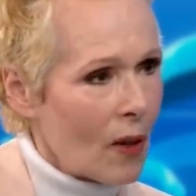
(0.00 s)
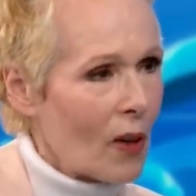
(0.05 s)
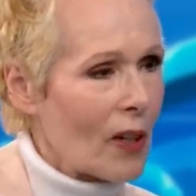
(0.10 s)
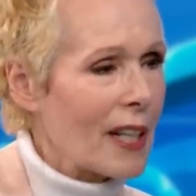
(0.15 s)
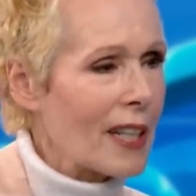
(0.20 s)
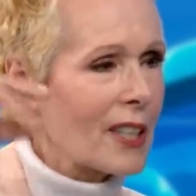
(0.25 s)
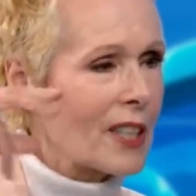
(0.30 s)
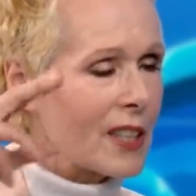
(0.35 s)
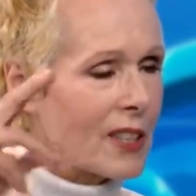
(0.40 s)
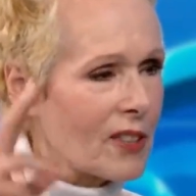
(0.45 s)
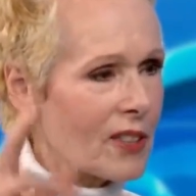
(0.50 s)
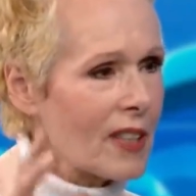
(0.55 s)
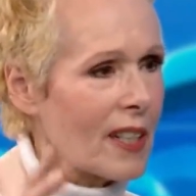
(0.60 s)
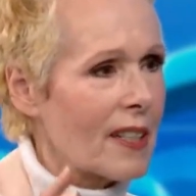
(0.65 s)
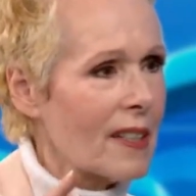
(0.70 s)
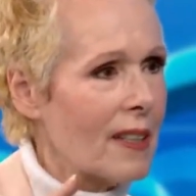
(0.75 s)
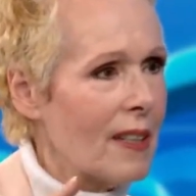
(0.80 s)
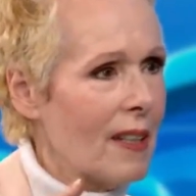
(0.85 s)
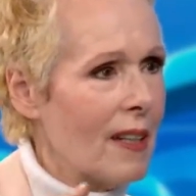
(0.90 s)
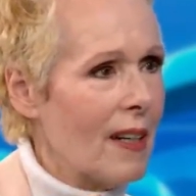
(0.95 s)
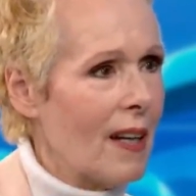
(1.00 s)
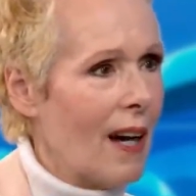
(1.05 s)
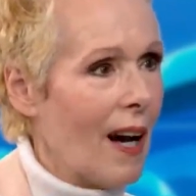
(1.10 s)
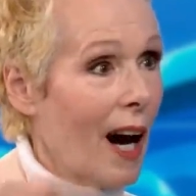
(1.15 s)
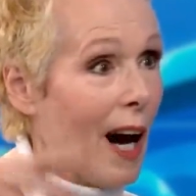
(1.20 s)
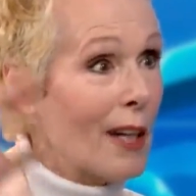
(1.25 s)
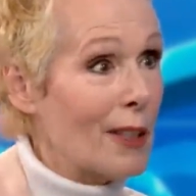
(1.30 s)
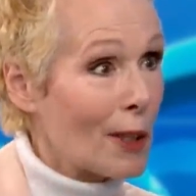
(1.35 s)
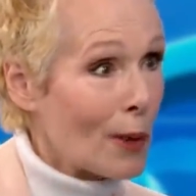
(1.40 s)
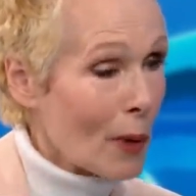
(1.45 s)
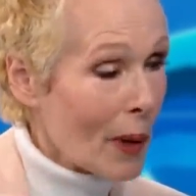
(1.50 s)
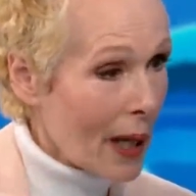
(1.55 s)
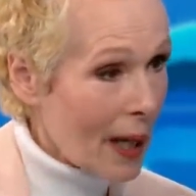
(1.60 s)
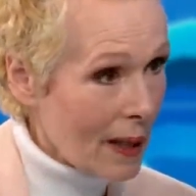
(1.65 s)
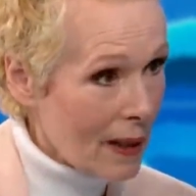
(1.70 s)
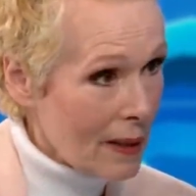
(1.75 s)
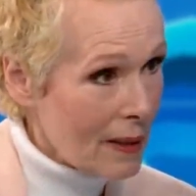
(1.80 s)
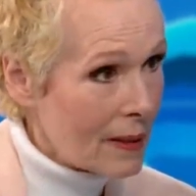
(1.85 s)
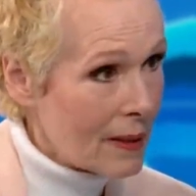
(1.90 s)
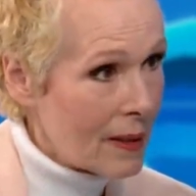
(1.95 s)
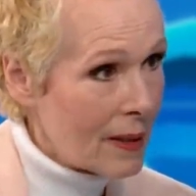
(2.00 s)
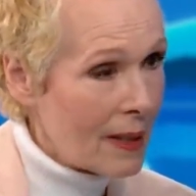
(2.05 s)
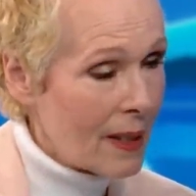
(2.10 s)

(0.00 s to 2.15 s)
Or he could have said, underwear.